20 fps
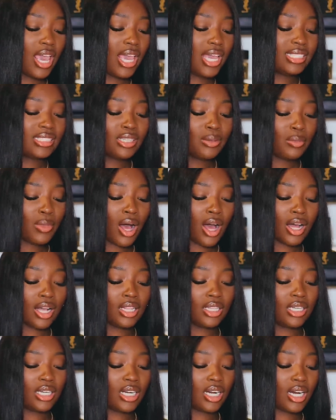it's a
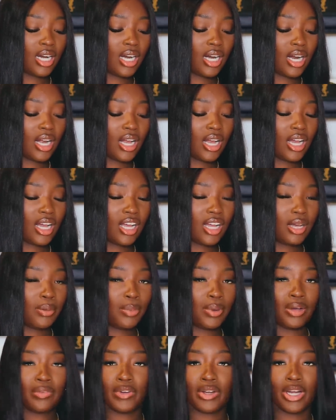moncler
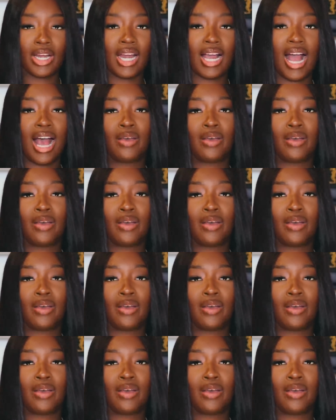puffer.